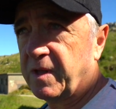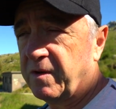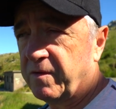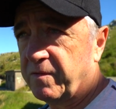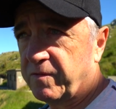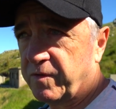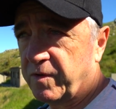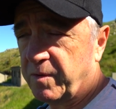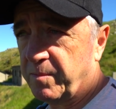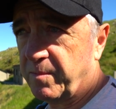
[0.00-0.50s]

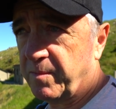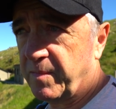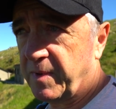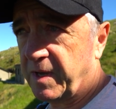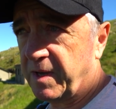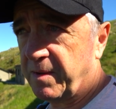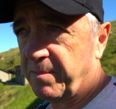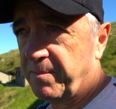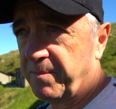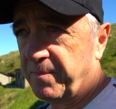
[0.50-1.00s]
from
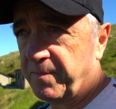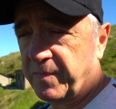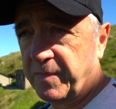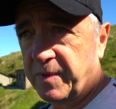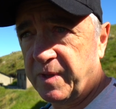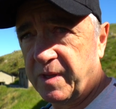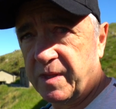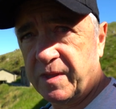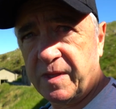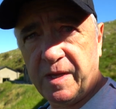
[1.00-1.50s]

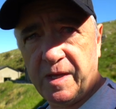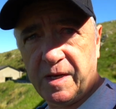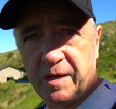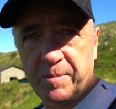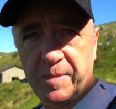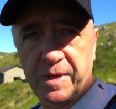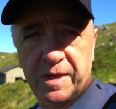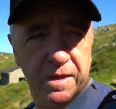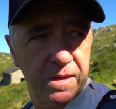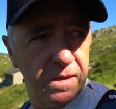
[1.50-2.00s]
the
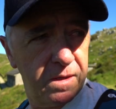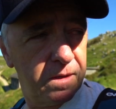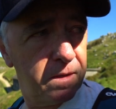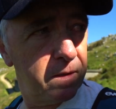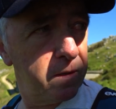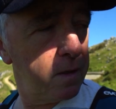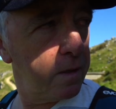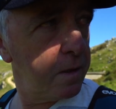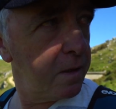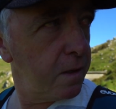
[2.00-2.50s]
enemy,
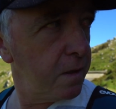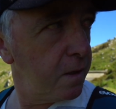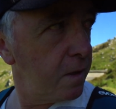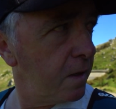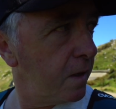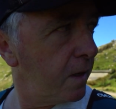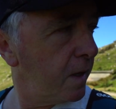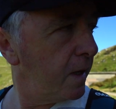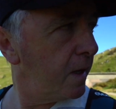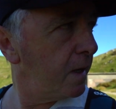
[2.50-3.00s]

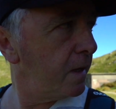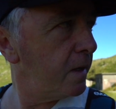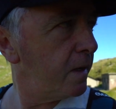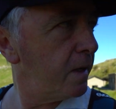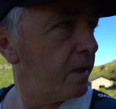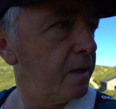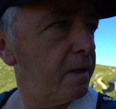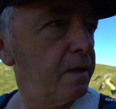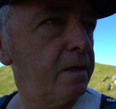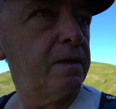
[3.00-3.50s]
and
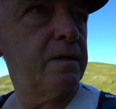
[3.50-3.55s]
they'll